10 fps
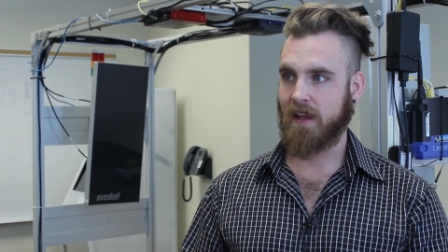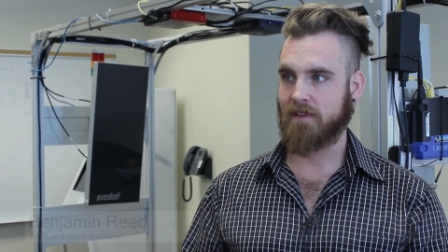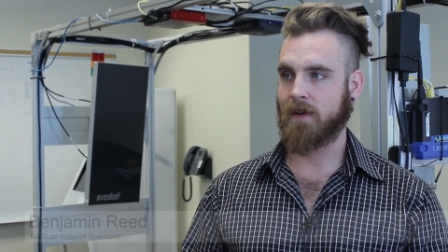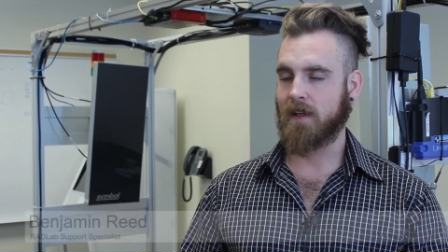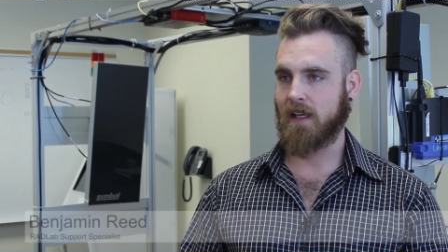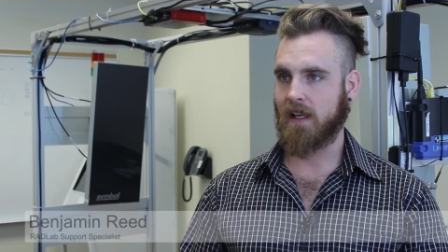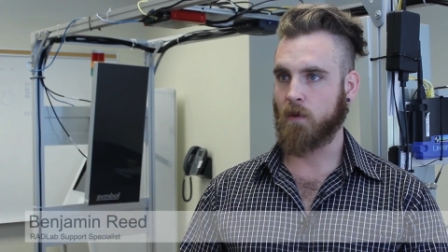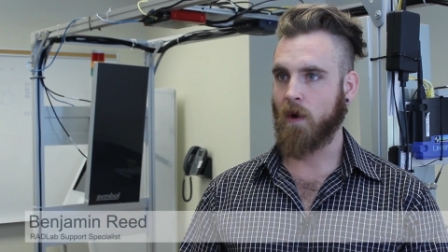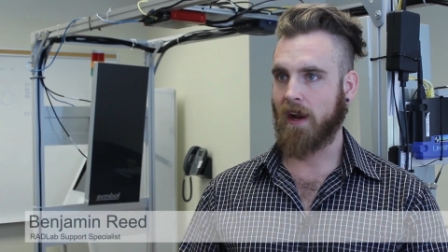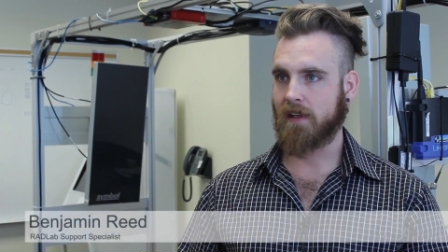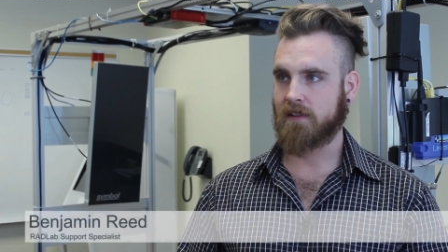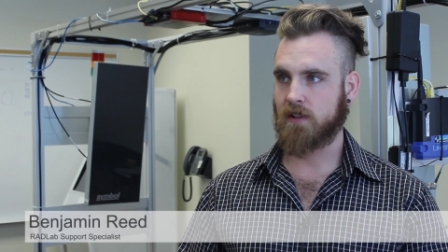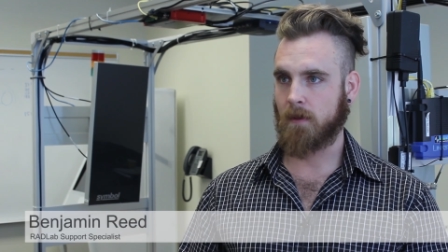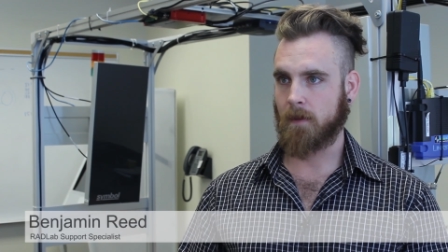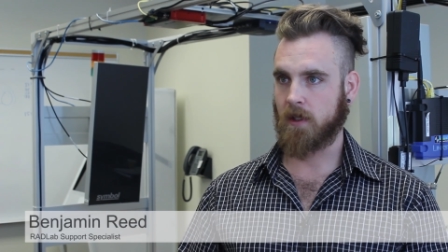they've been needing a way
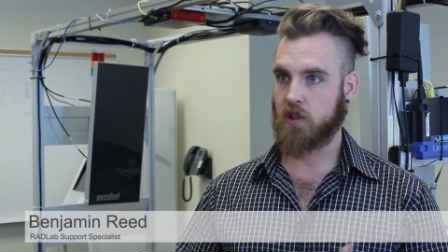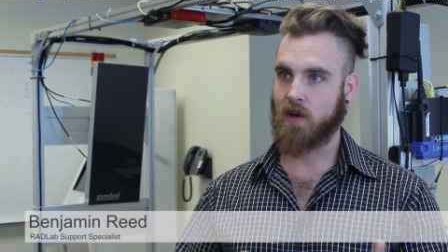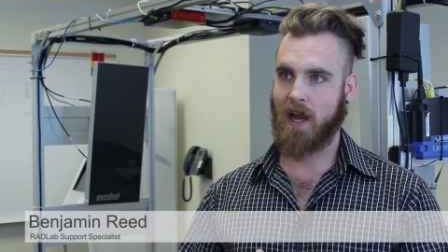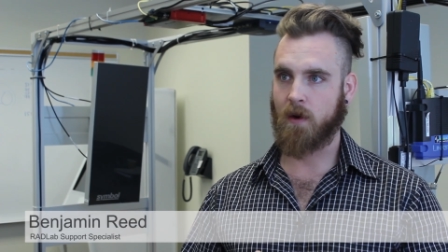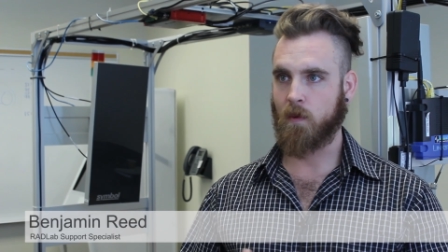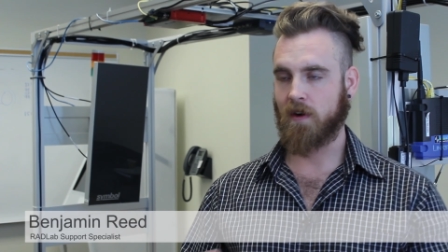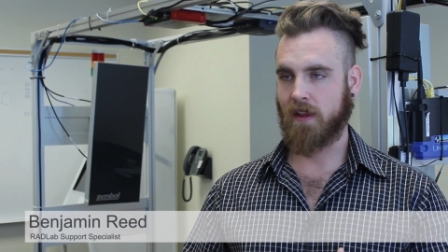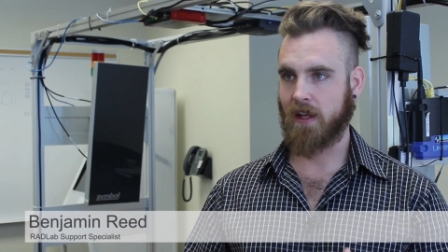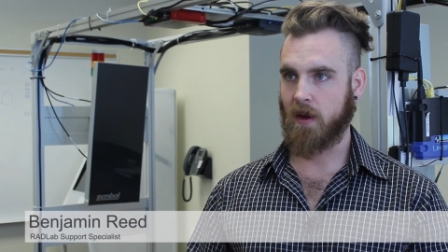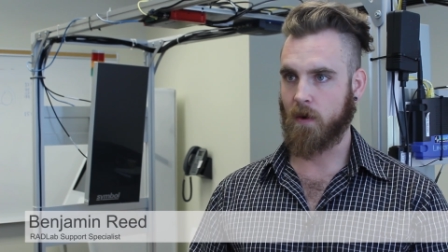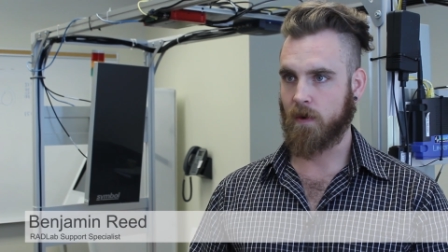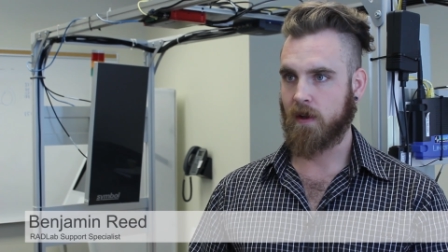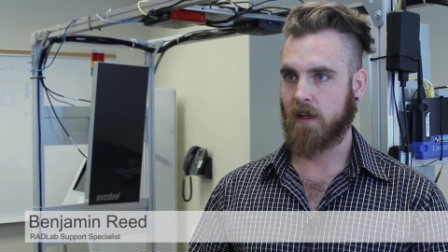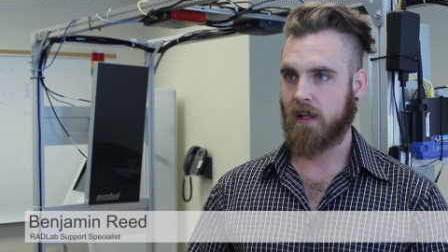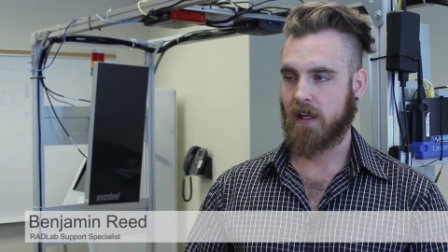to be able to track where they go.
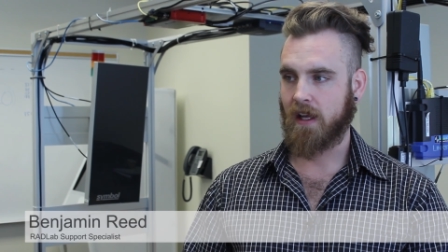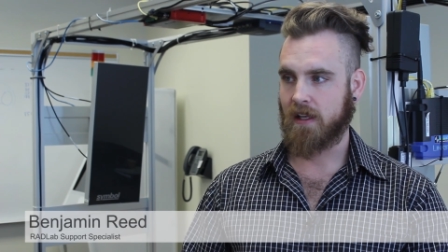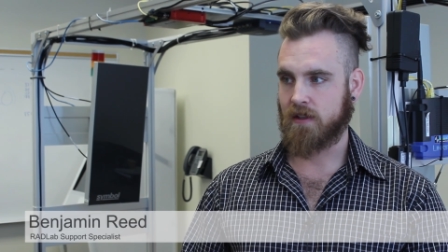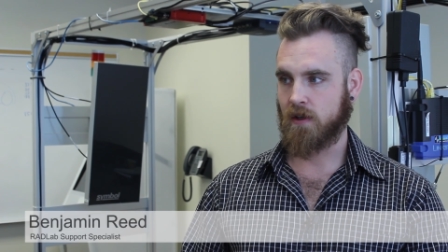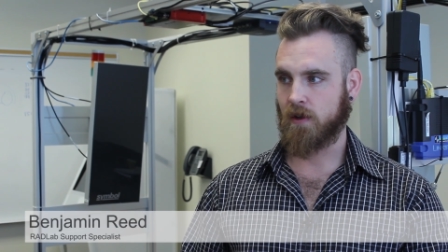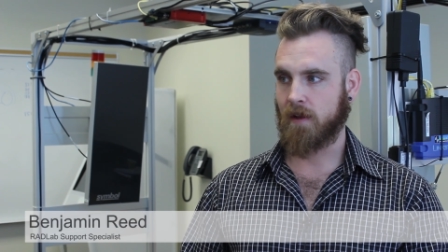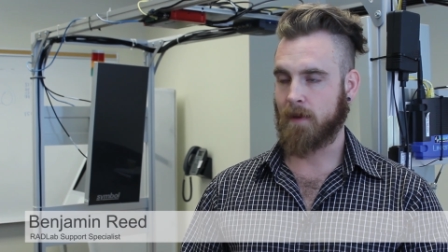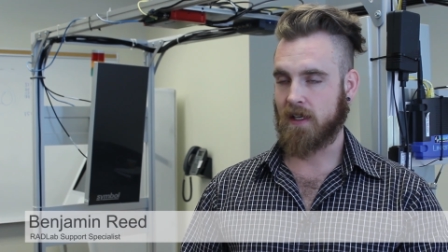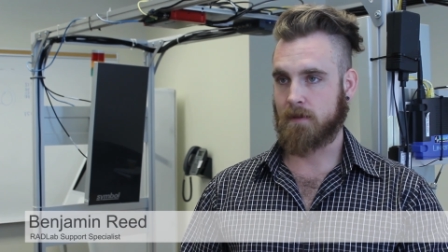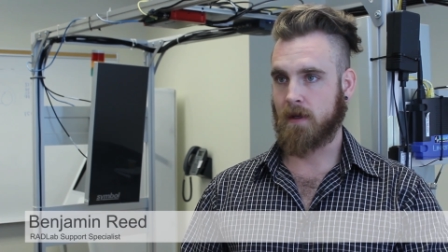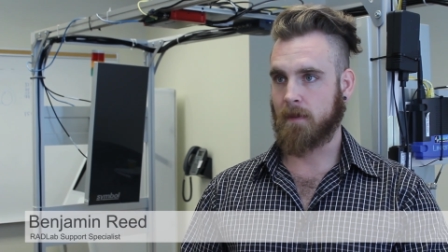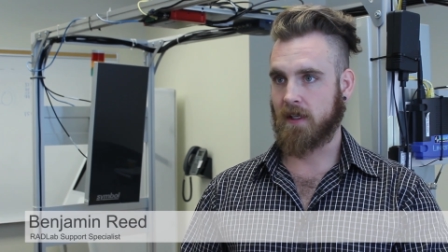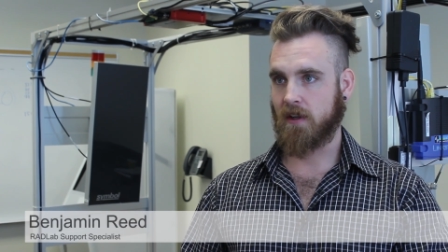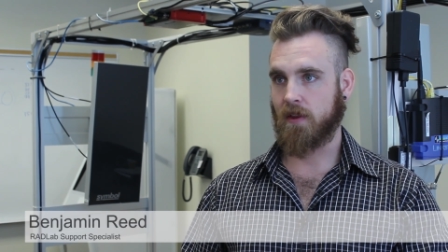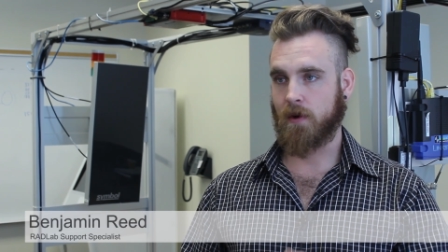And so they've been
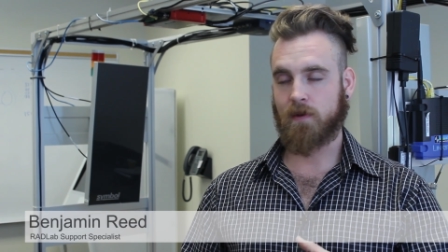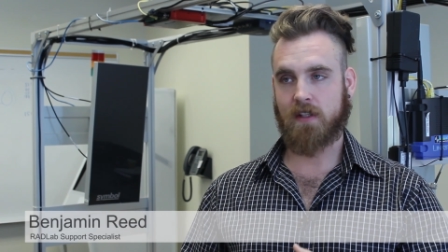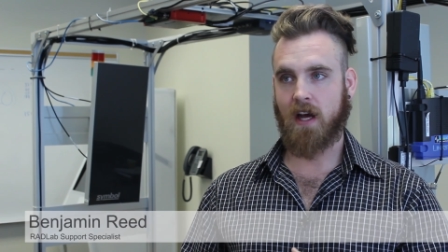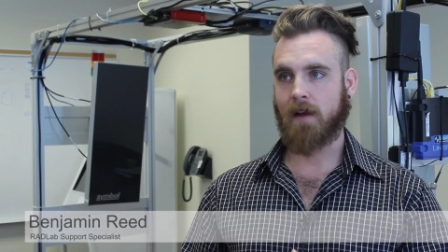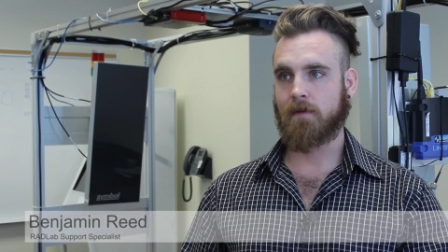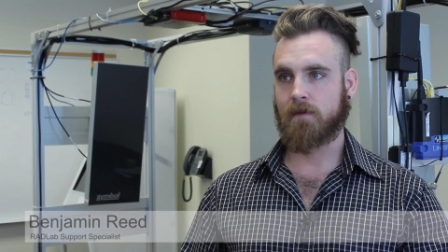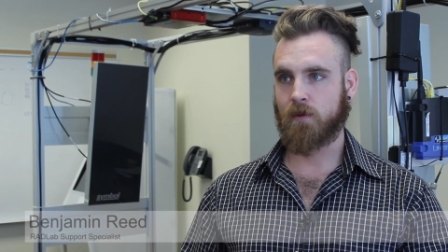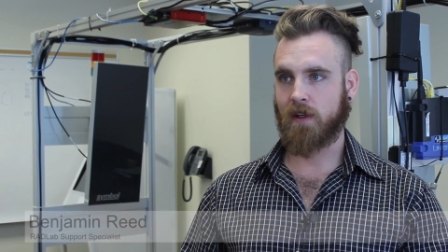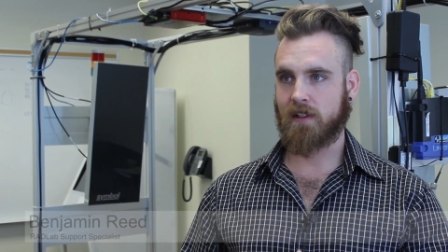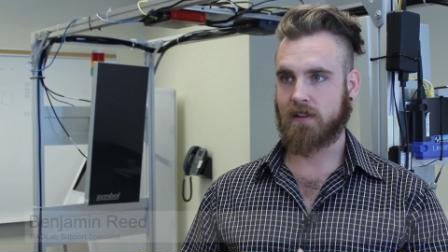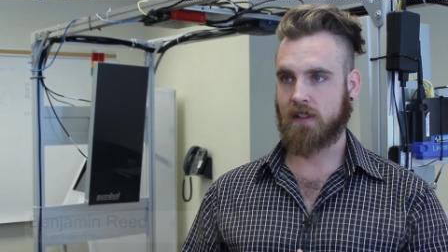experimenting on their own time with